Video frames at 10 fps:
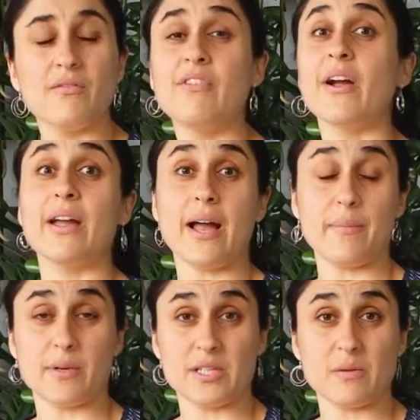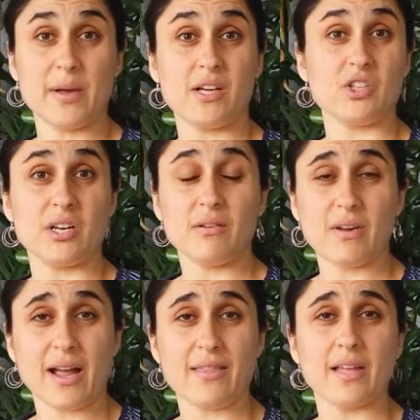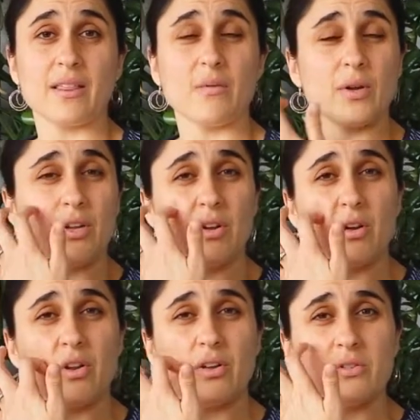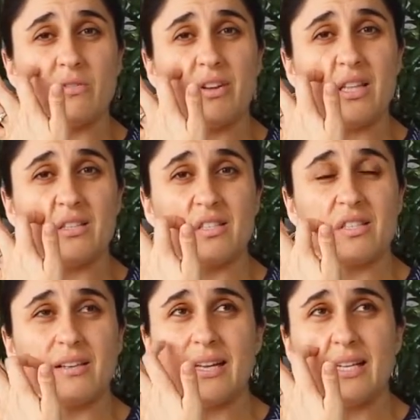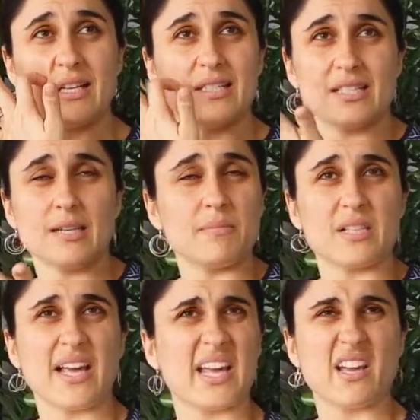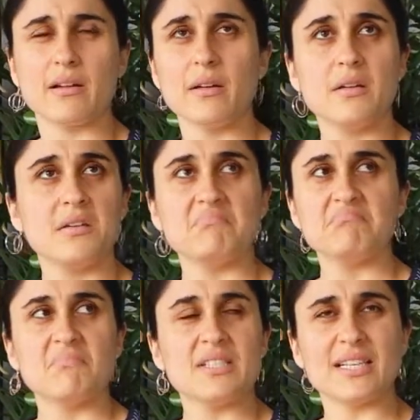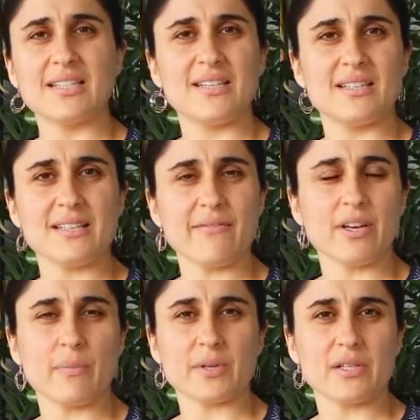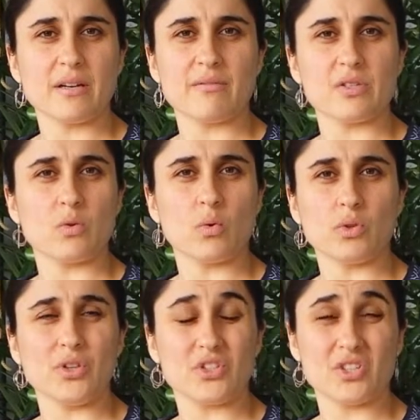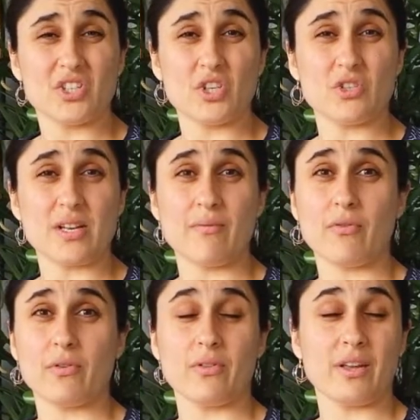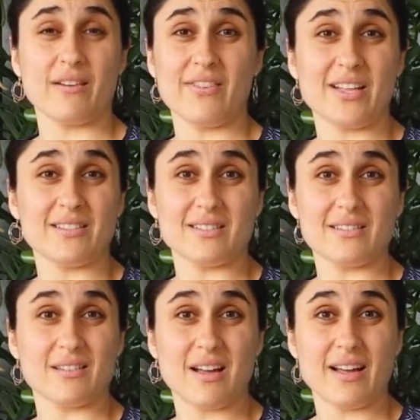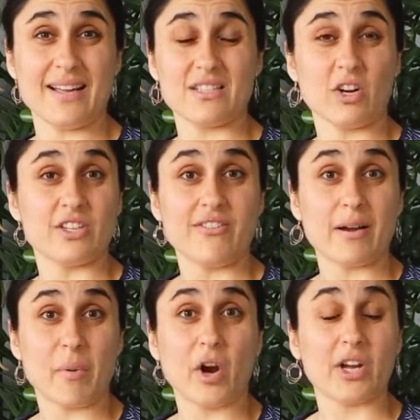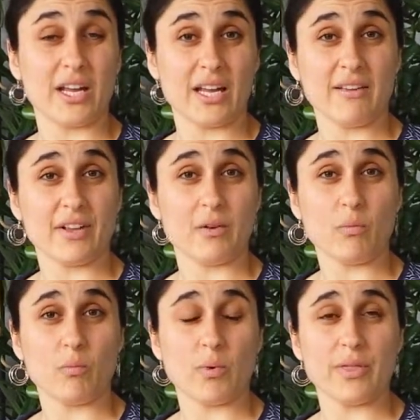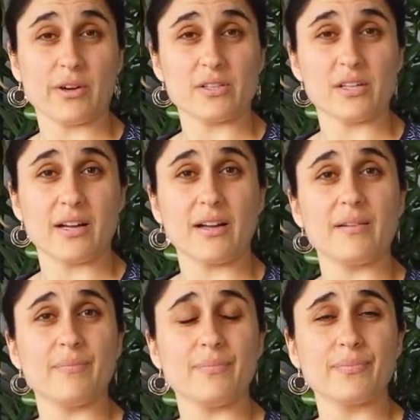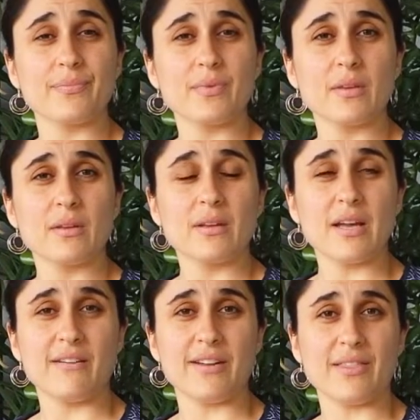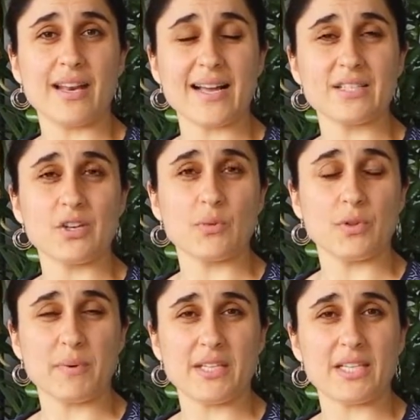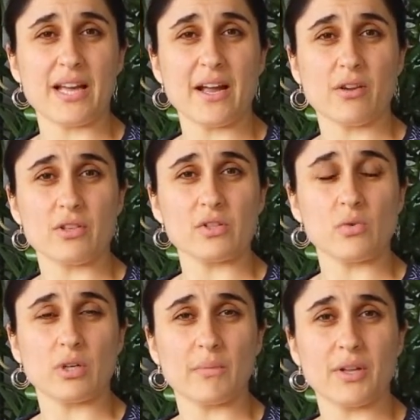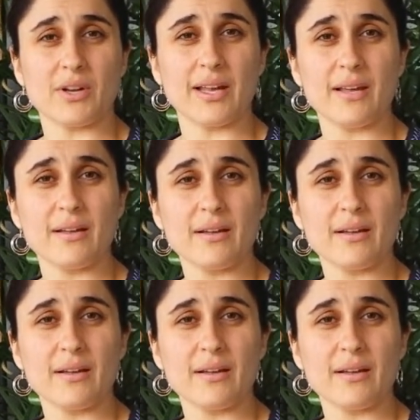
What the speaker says: Very high participation. I think that when you go to those events, it seems like 60 to 70% of the school usually shows up for the events. It's hard to find parking even when there's an event that has to do with the PTA or the school community.